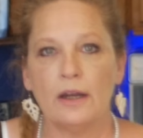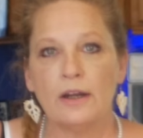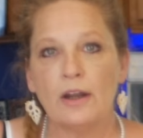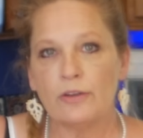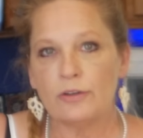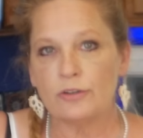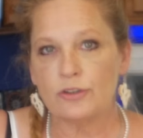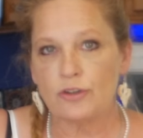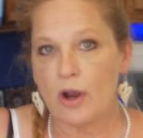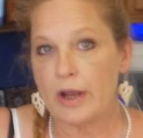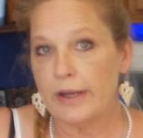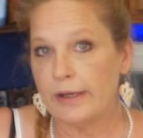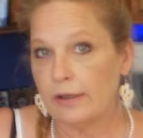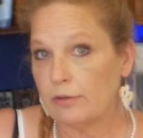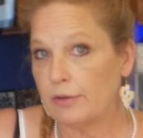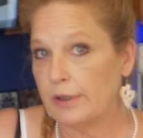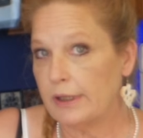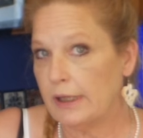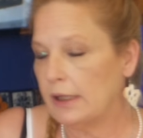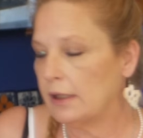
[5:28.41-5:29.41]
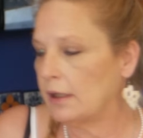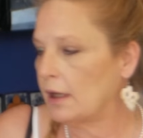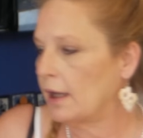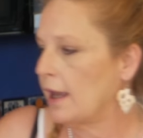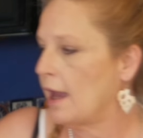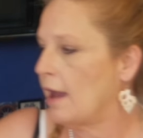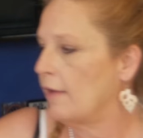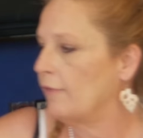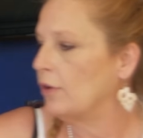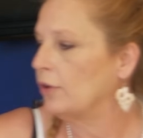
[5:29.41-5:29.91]
Another dry ingredient
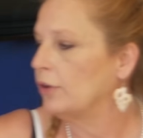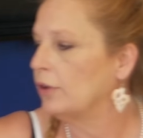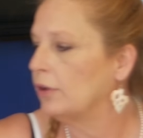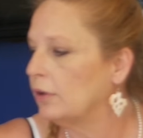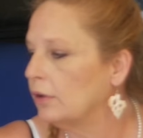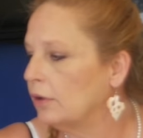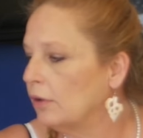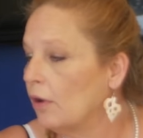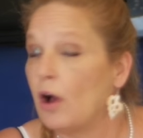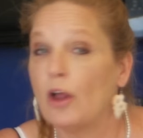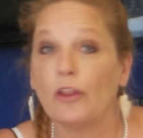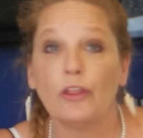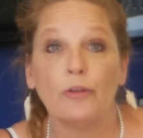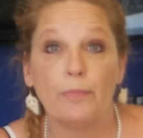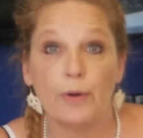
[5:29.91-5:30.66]
I have on